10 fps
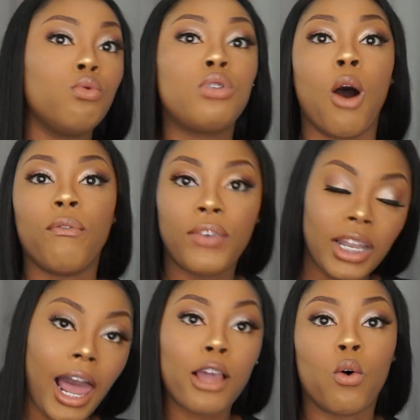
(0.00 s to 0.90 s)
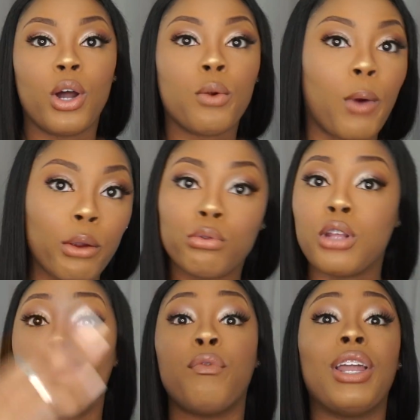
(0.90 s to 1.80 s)
you don't feel like going to work, you
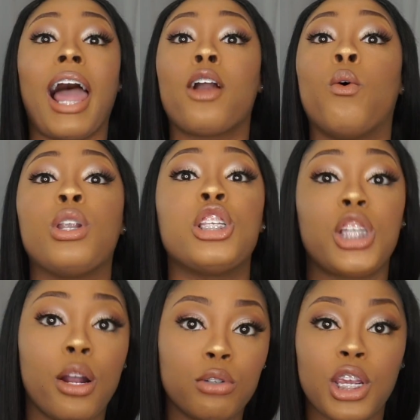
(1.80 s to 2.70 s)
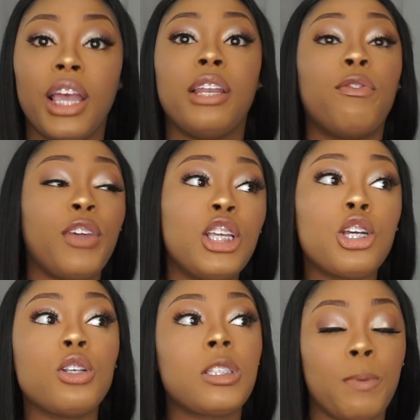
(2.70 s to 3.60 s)
don't feel like going to church to feed
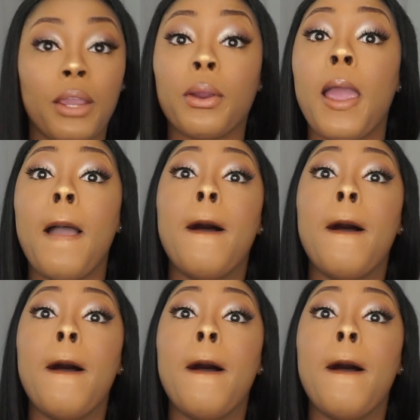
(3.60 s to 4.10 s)
your spirit,